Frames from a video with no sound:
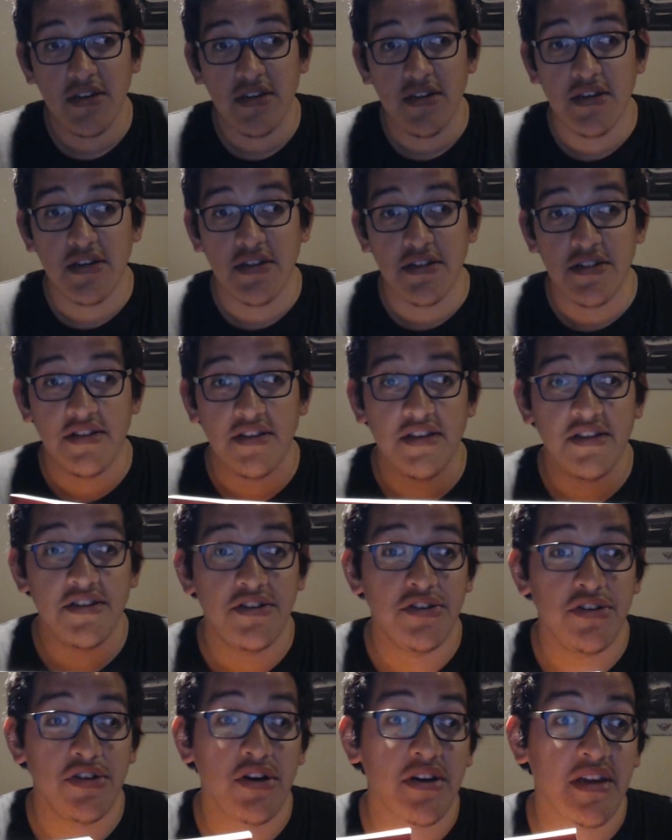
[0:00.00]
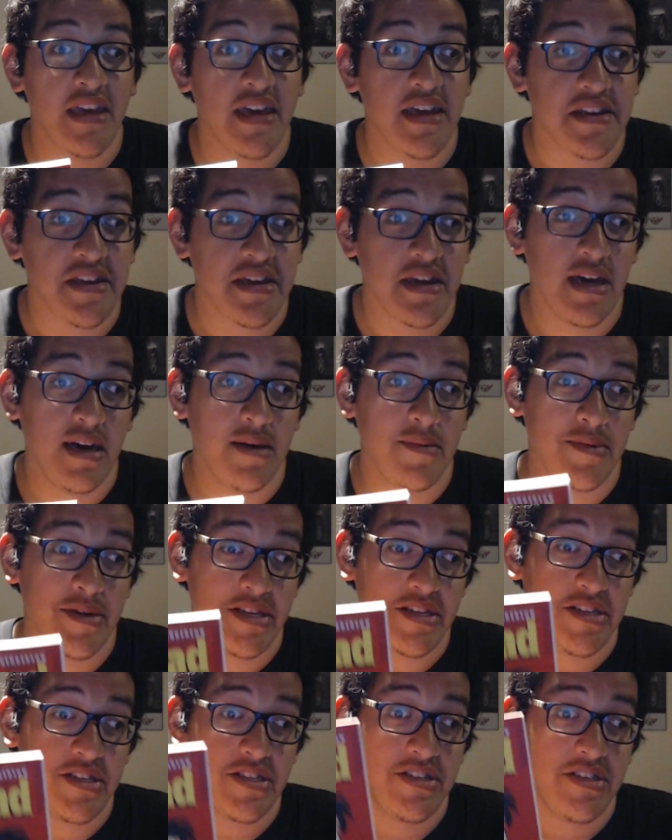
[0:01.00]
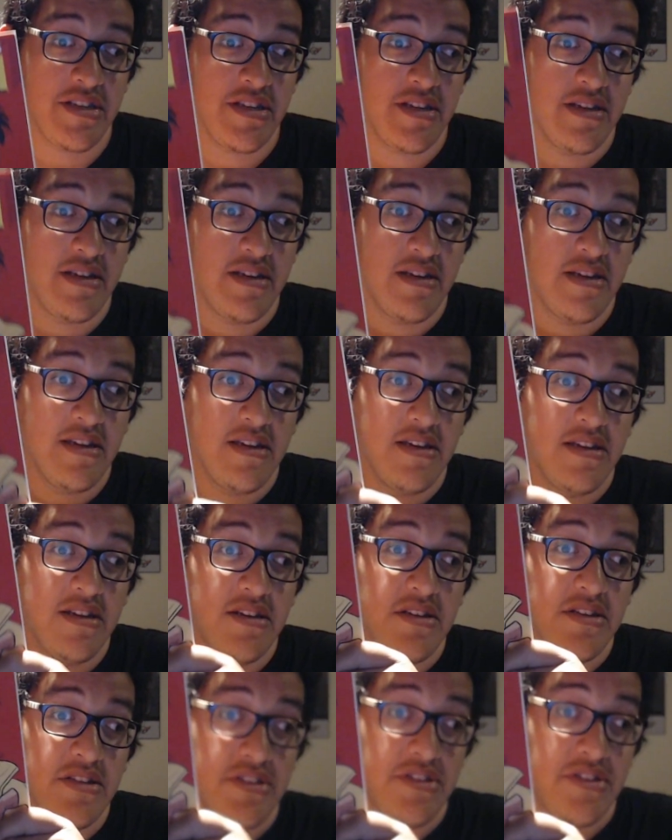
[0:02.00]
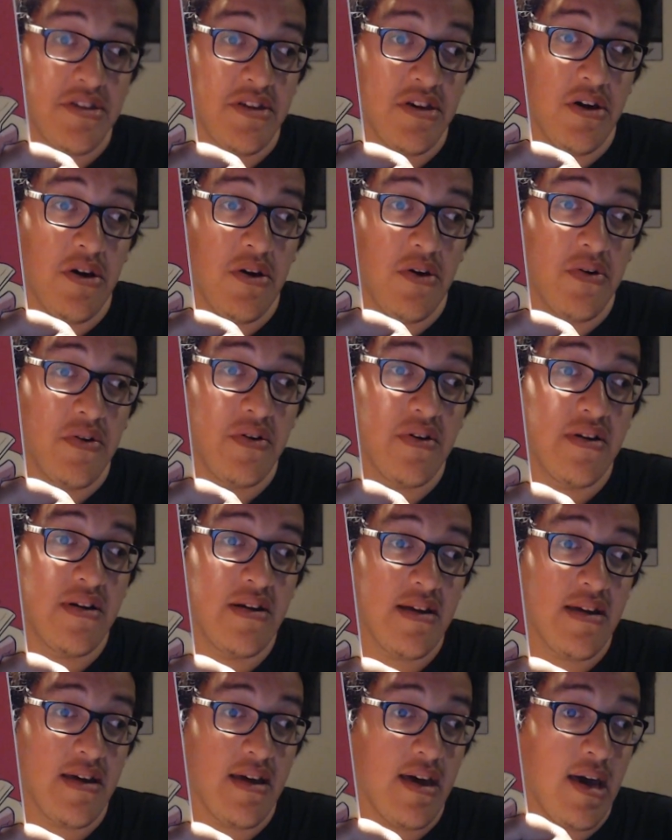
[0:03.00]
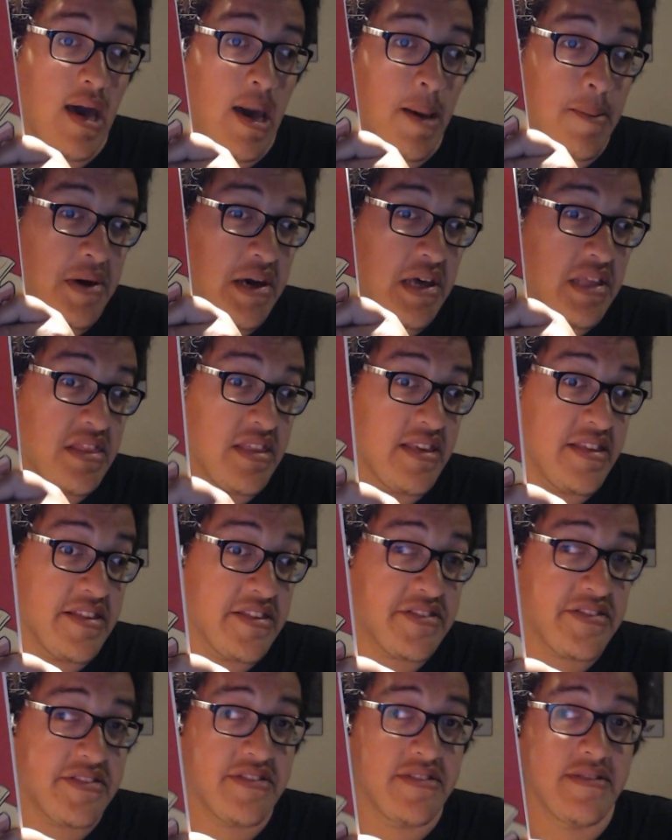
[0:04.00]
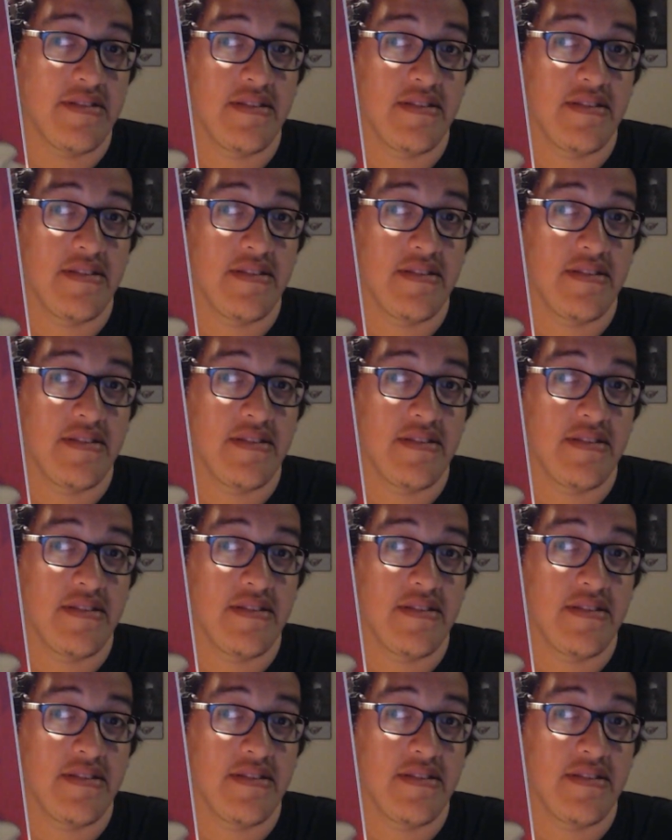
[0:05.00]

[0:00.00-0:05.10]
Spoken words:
did Jughead comics. So, how about this?